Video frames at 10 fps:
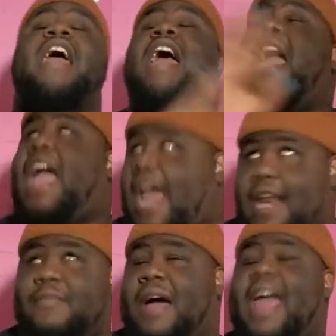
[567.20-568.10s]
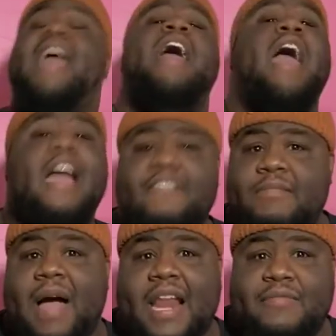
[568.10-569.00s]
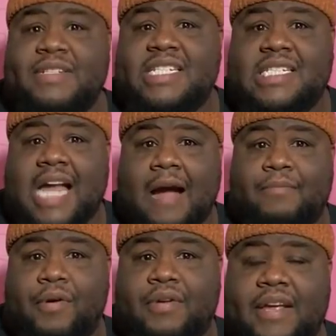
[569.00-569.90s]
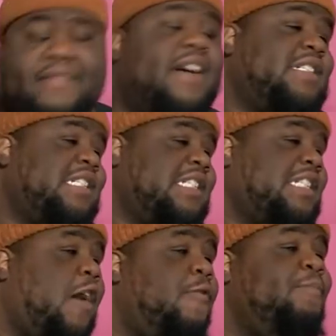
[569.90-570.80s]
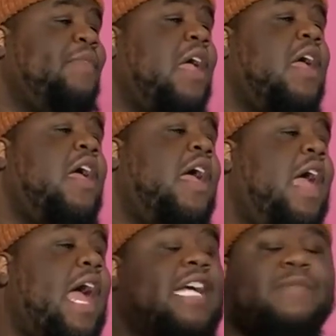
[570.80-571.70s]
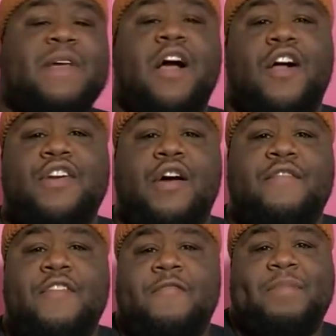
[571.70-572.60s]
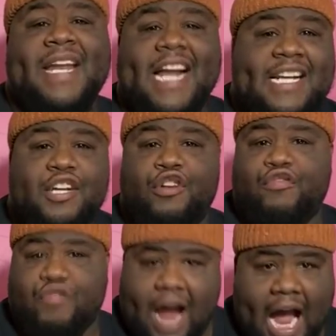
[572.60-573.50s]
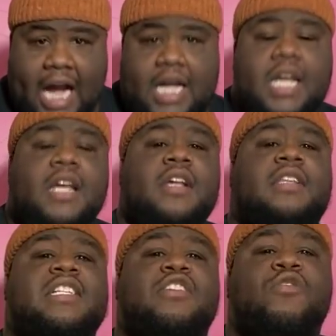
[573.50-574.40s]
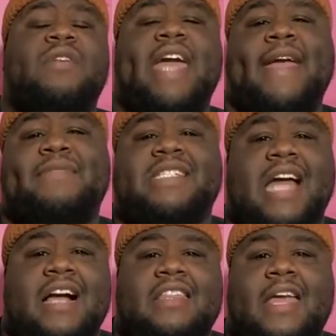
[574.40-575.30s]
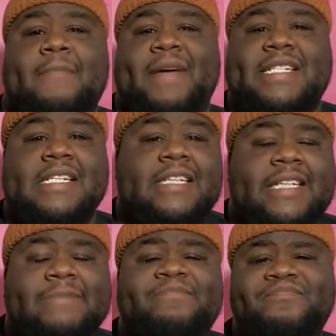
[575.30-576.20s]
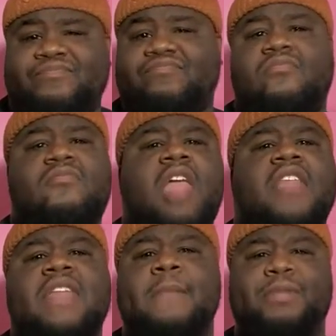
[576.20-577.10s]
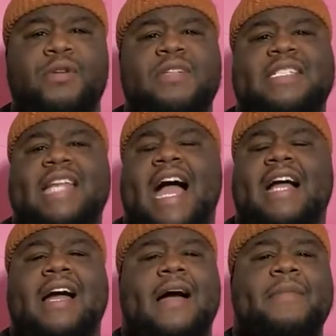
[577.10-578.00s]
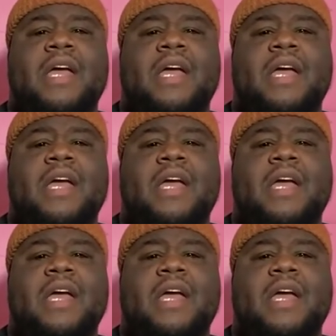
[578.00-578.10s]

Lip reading: Anyway, everybody was a stockbroker investor. So, as we all know, if you've been under a rock, this whole GameStop thing, basically, they blew the stock up.